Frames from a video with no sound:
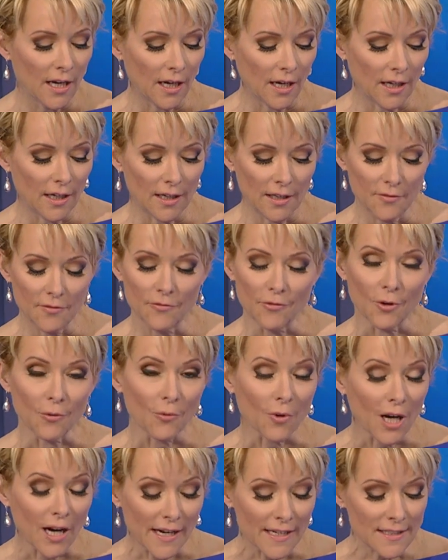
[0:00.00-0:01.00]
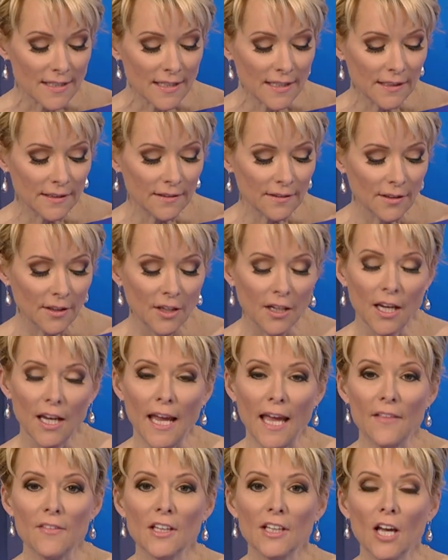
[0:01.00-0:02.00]
uh, Verizon
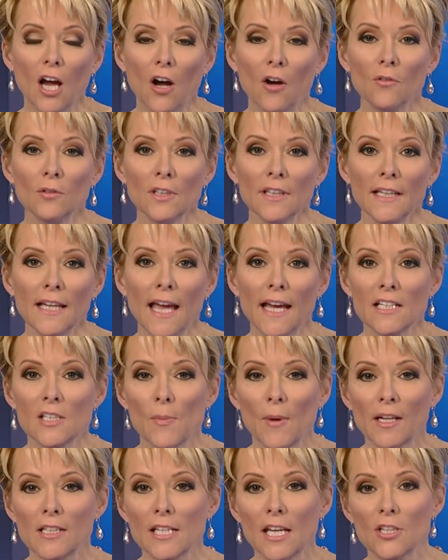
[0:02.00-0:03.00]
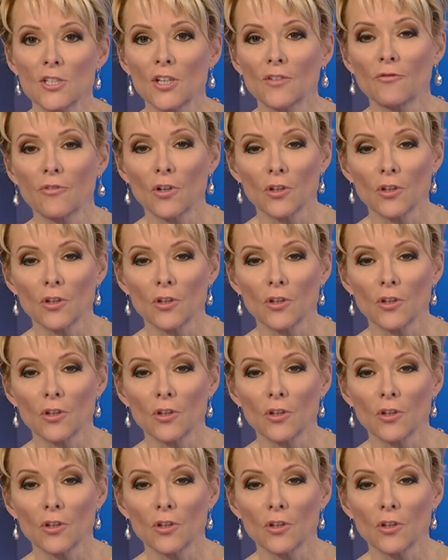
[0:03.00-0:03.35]
and the only expectation